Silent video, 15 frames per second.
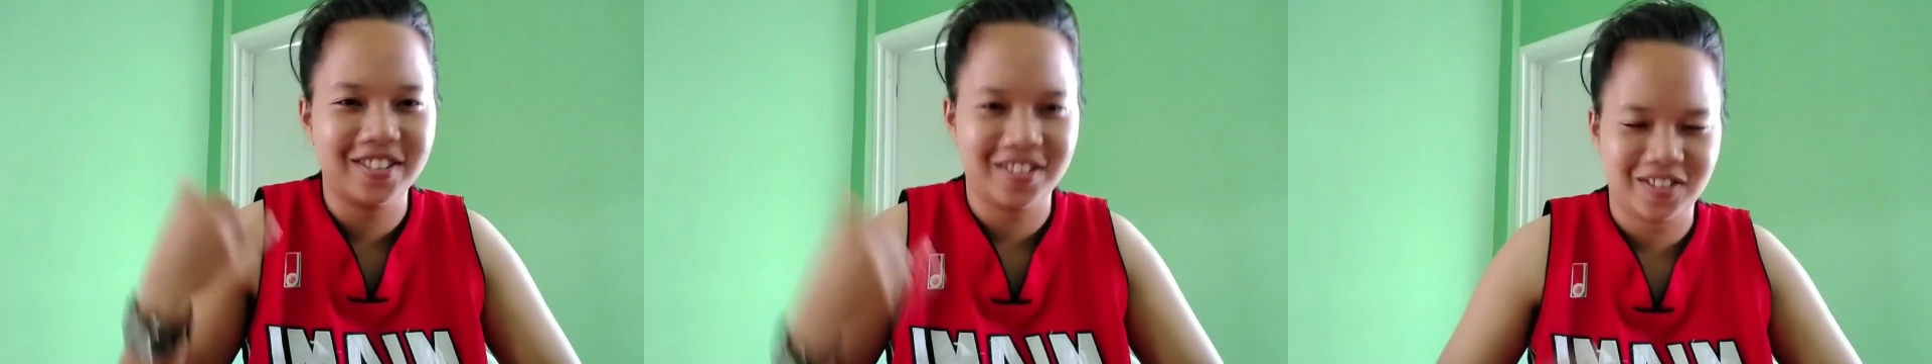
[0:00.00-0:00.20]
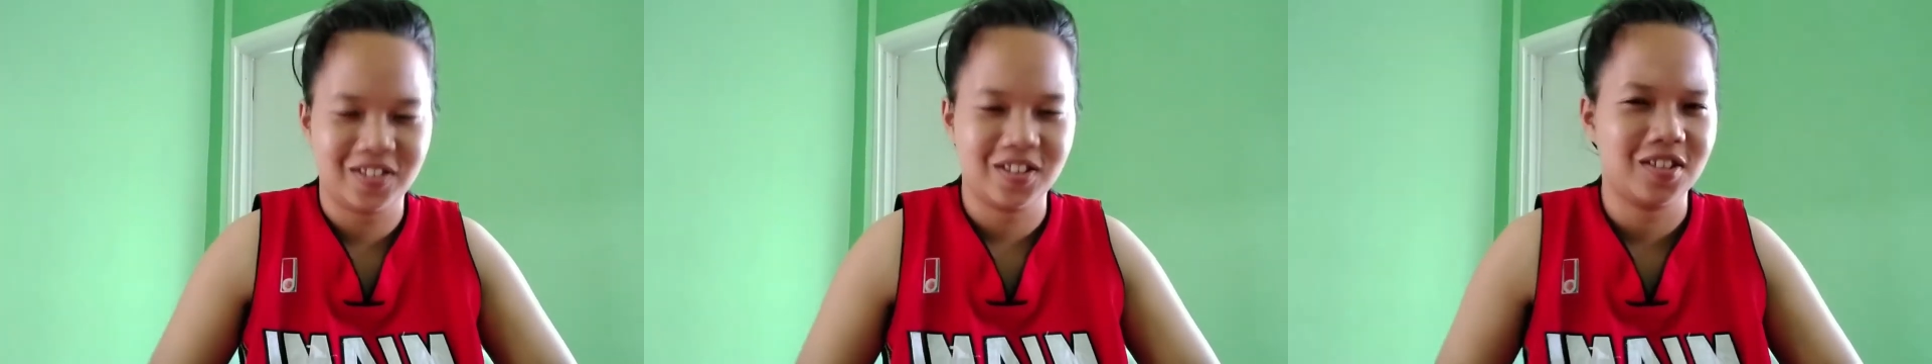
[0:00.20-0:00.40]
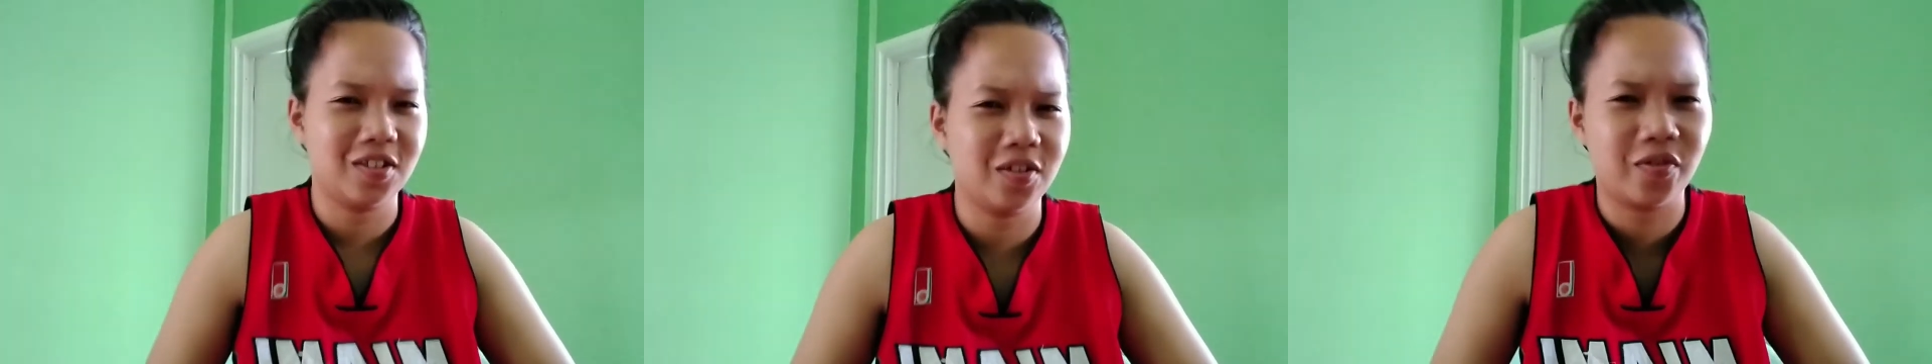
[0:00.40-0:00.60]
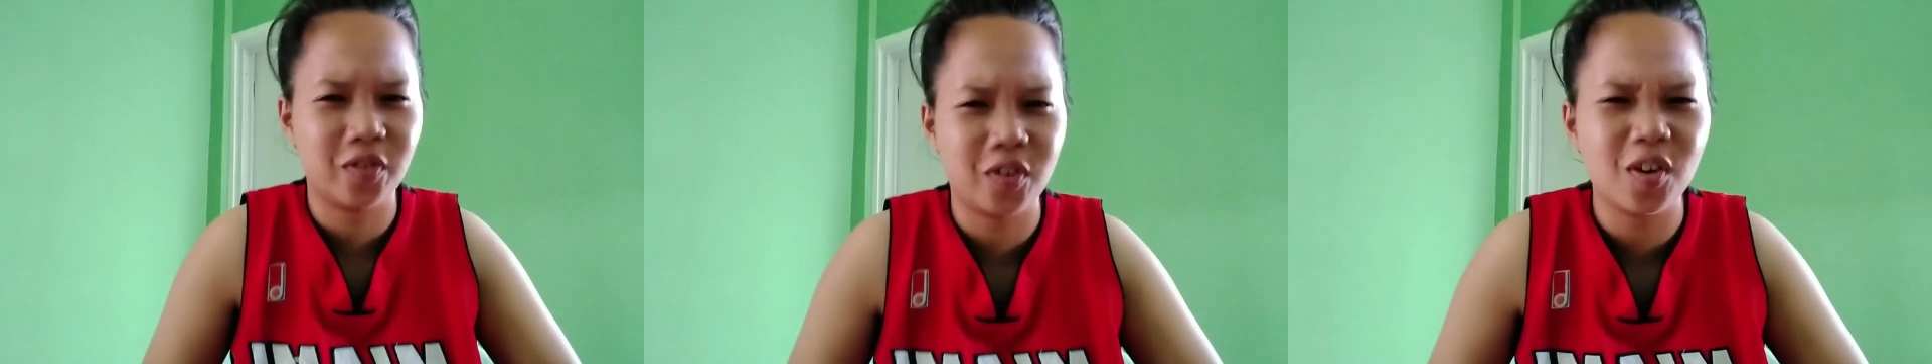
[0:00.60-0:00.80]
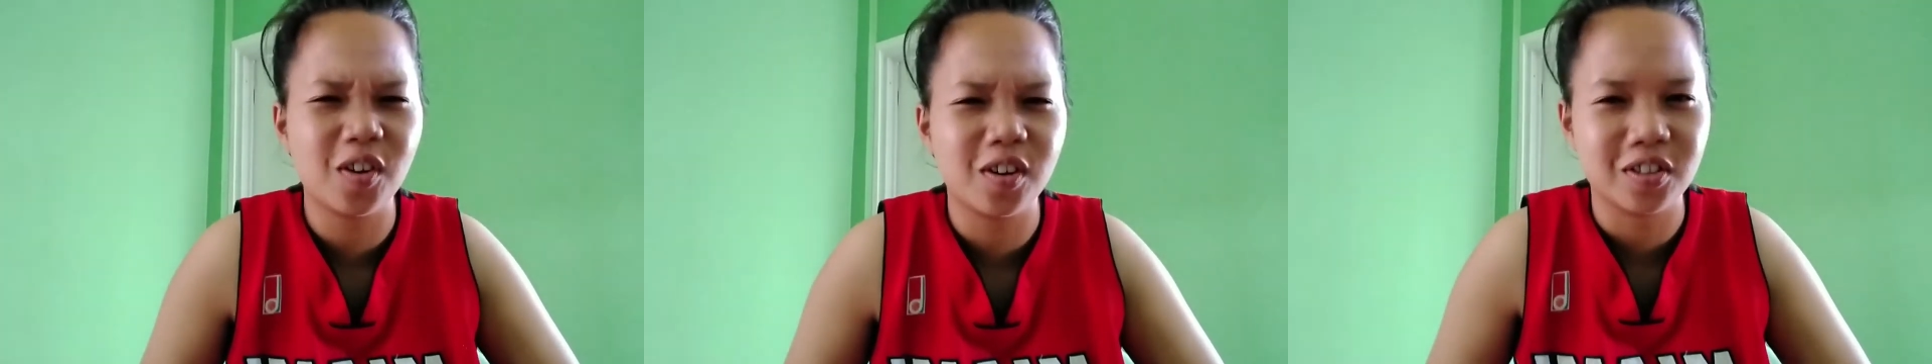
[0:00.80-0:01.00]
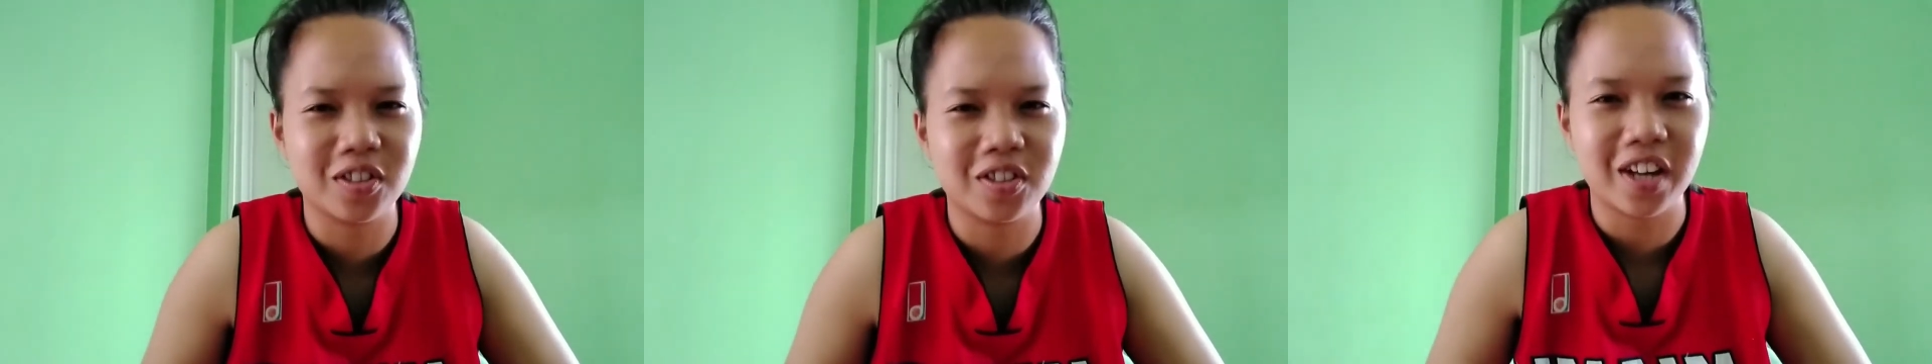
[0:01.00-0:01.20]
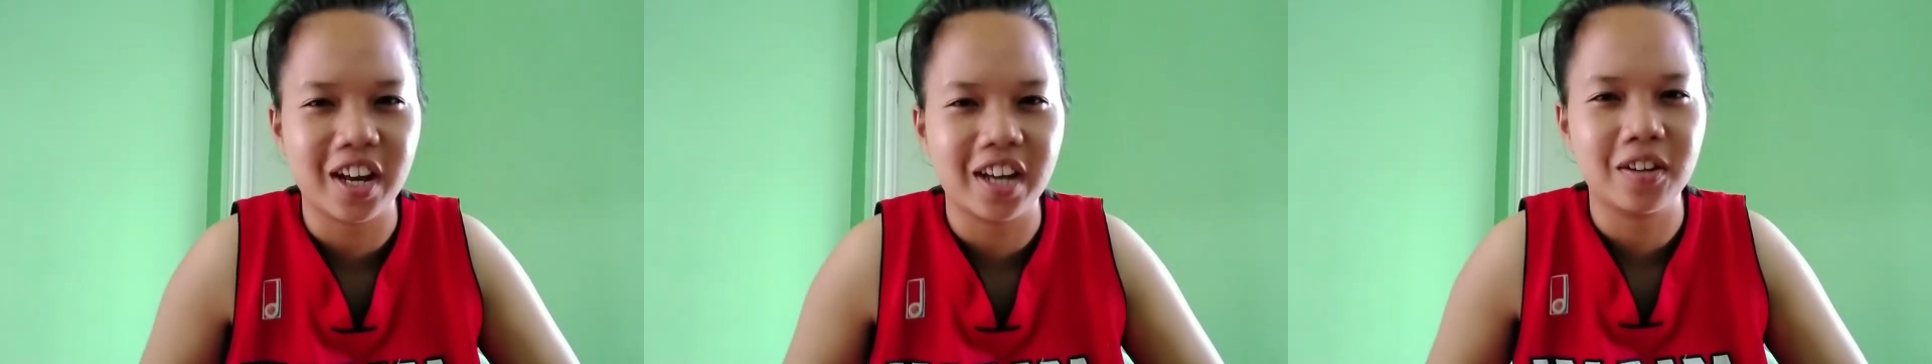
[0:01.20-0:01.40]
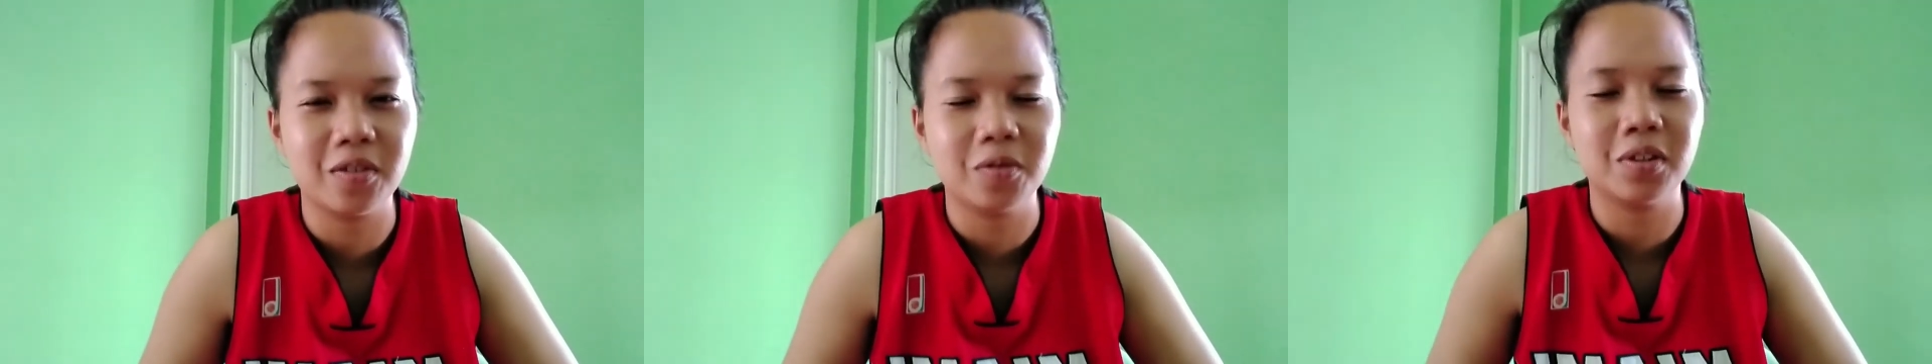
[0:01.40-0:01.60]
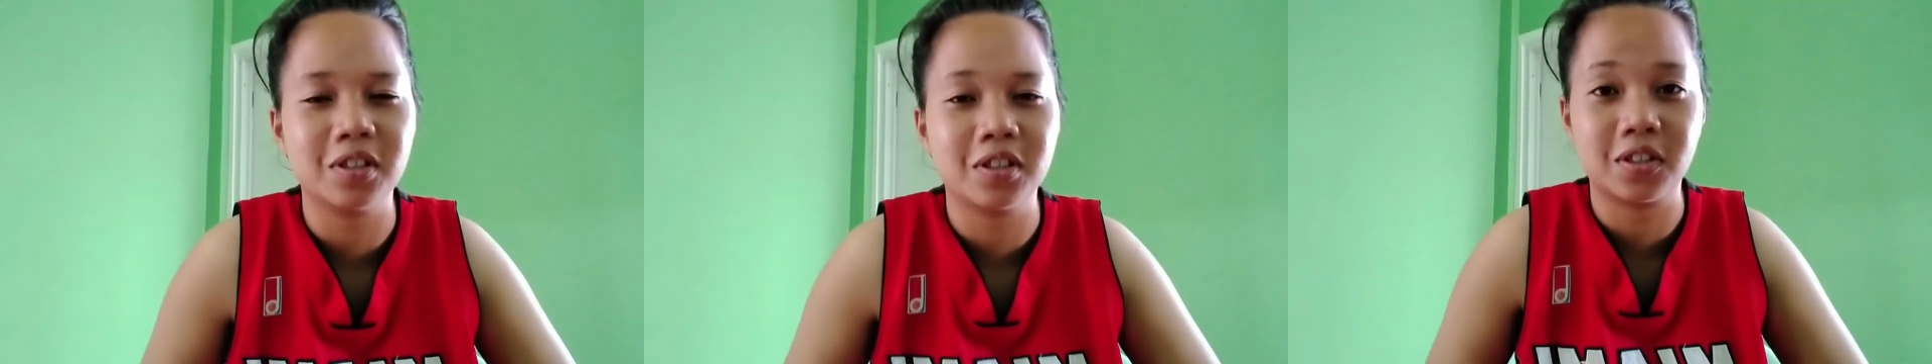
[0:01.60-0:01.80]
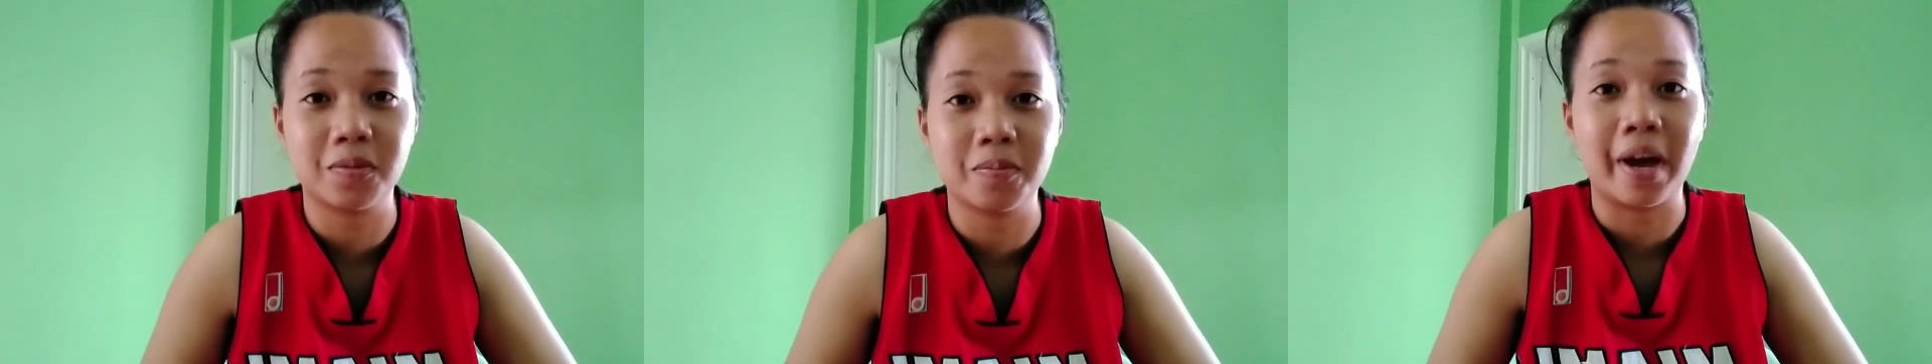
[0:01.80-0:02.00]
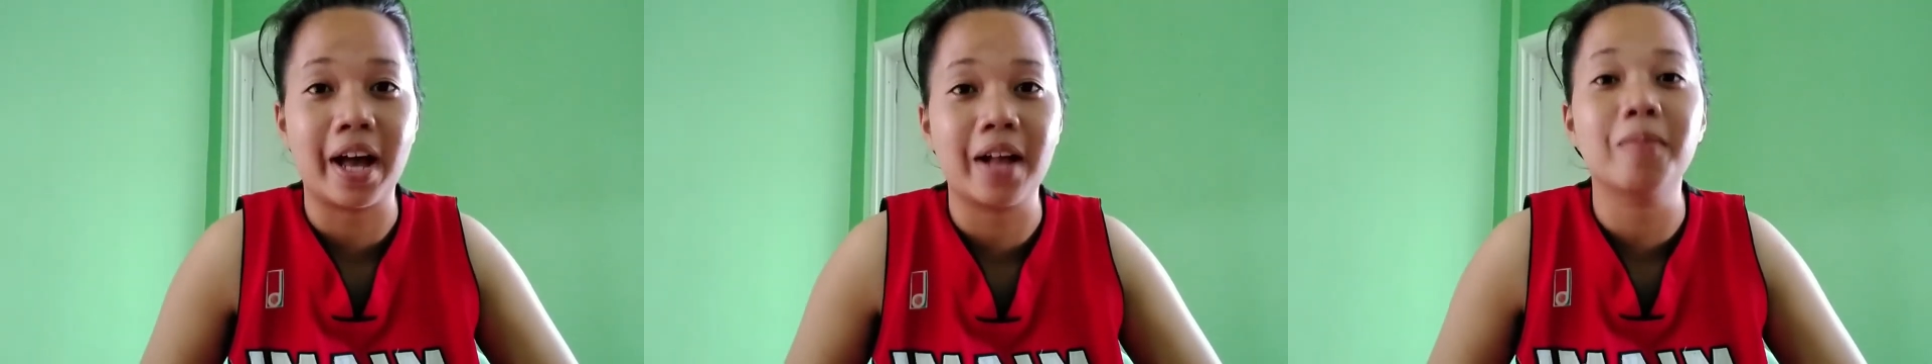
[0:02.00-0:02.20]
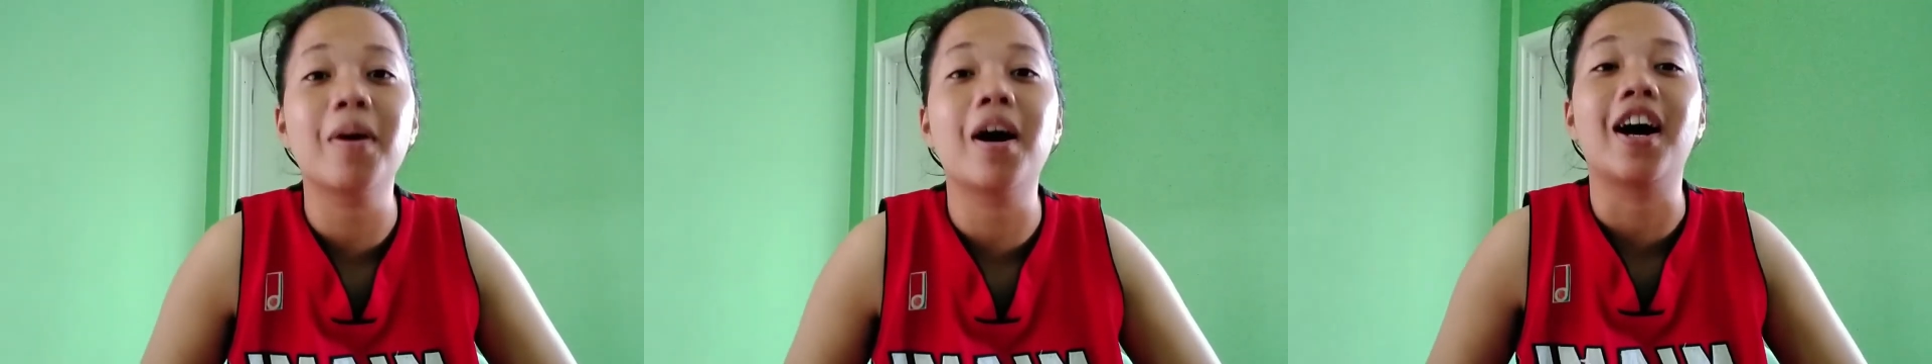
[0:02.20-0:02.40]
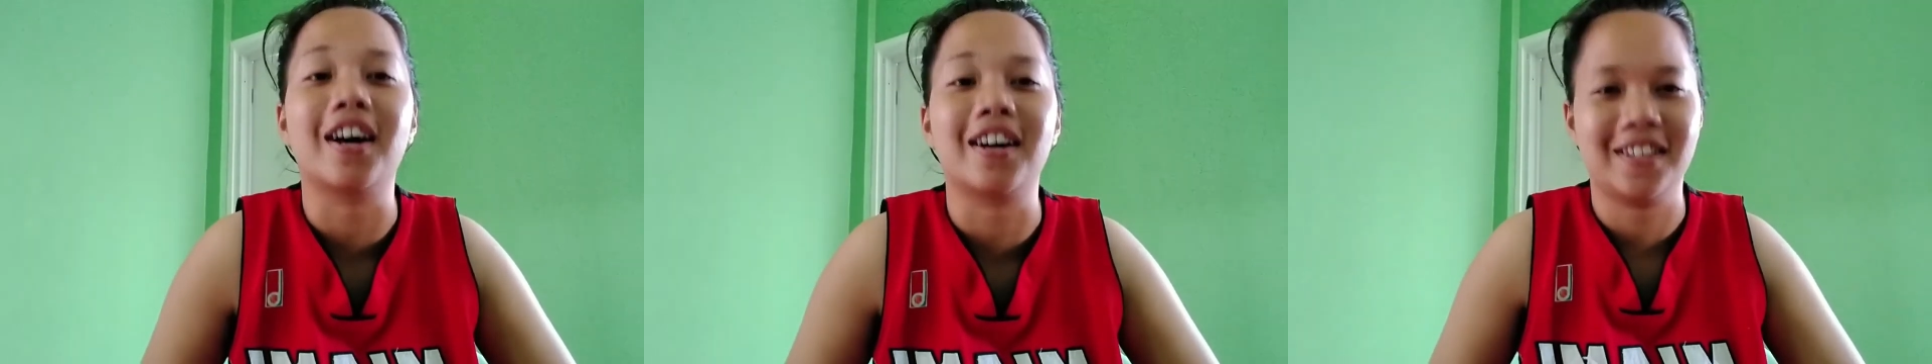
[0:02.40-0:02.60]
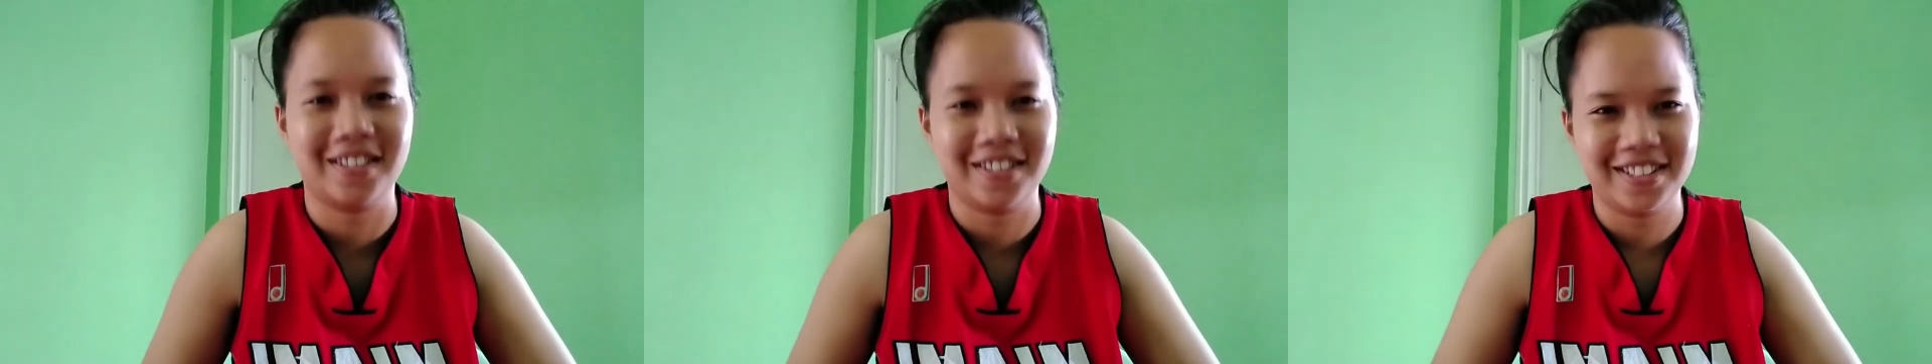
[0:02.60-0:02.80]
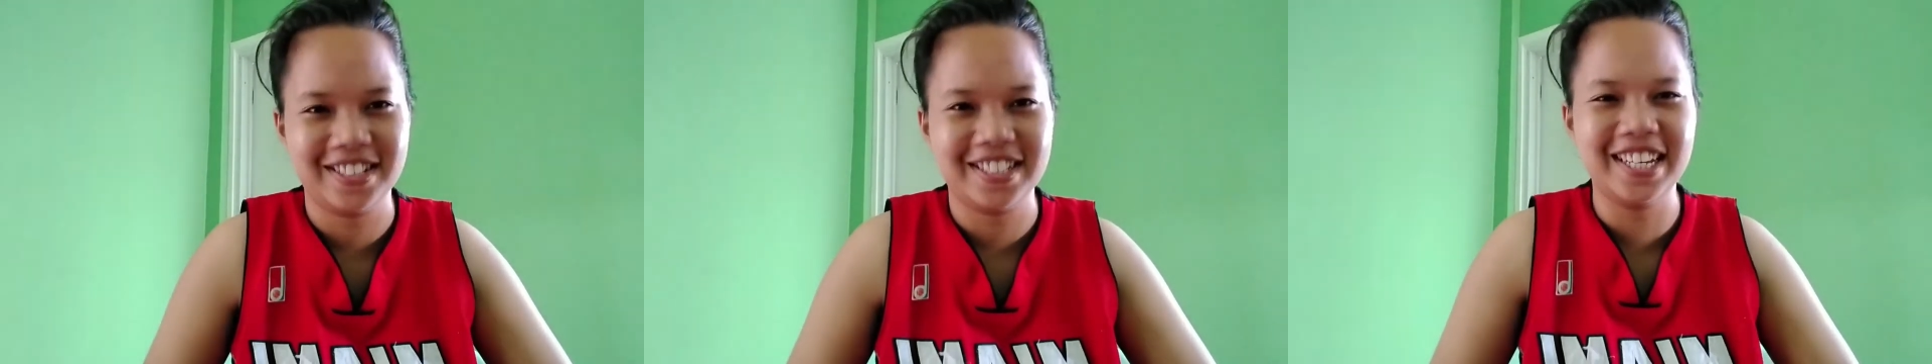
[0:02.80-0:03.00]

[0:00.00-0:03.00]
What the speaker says: Of course, I will smile back.